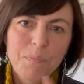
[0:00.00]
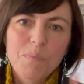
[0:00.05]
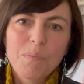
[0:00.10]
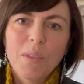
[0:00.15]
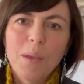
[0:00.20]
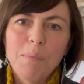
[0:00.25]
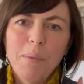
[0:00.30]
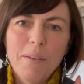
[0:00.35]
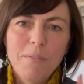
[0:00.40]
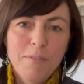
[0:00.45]

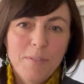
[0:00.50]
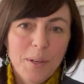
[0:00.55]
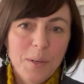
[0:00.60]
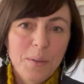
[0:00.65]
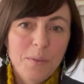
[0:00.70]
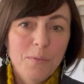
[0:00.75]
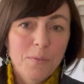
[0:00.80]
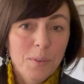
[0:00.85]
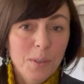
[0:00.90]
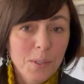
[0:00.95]
my
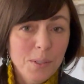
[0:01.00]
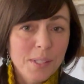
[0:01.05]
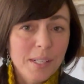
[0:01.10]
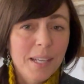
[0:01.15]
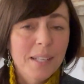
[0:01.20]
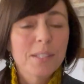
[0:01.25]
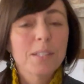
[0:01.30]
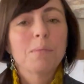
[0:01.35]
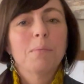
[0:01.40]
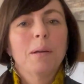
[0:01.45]
very first
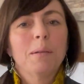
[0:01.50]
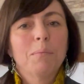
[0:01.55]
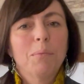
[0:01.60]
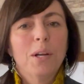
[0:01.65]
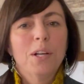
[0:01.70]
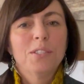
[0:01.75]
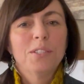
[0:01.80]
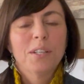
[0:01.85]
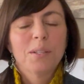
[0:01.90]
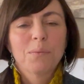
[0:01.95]
unspun
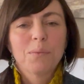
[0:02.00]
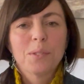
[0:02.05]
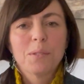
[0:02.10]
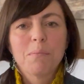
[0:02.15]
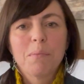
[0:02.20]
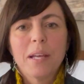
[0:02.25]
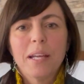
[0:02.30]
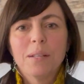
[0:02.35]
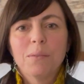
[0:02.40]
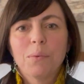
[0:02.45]
project was
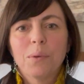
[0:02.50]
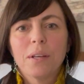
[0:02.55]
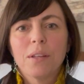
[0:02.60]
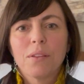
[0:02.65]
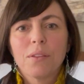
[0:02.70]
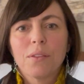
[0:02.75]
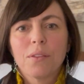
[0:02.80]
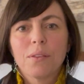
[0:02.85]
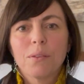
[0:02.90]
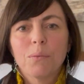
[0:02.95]
made
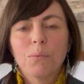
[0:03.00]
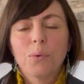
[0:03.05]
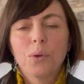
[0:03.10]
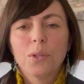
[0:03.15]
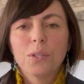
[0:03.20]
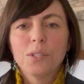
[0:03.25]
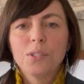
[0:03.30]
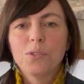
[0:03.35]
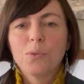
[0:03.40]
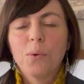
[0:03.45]
with
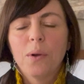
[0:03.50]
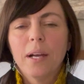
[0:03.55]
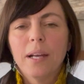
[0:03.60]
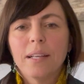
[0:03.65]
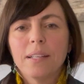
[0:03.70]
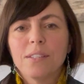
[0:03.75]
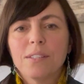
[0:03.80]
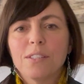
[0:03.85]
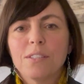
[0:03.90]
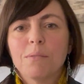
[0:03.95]
Woolen
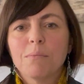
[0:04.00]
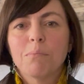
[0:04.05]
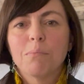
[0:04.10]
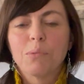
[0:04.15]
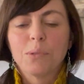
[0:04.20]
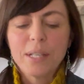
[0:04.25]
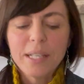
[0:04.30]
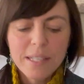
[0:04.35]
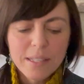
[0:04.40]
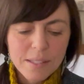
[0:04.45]
Twine's
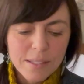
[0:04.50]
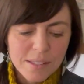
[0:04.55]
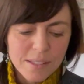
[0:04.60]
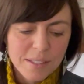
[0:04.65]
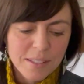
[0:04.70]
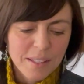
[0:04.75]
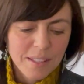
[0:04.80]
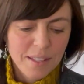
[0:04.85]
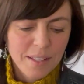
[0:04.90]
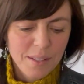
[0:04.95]
Breeze
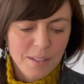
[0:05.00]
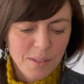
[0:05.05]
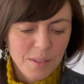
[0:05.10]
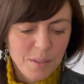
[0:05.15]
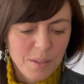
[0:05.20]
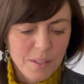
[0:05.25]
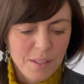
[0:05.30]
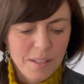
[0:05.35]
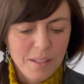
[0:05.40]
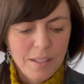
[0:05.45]

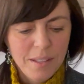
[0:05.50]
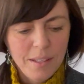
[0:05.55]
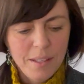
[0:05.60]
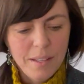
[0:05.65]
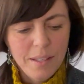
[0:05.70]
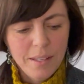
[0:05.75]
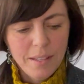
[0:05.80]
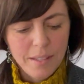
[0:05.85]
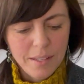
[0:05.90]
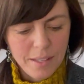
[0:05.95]

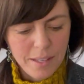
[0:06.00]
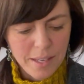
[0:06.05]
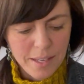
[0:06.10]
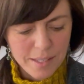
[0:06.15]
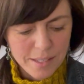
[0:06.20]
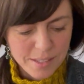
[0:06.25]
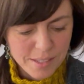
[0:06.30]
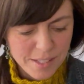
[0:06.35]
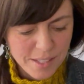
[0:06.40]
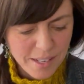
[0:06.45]

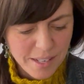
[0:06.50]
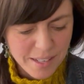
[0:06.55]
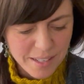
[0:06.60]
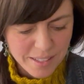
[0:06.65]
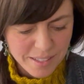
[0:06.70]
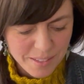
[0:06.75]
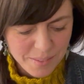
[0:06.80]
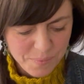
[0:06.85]
and her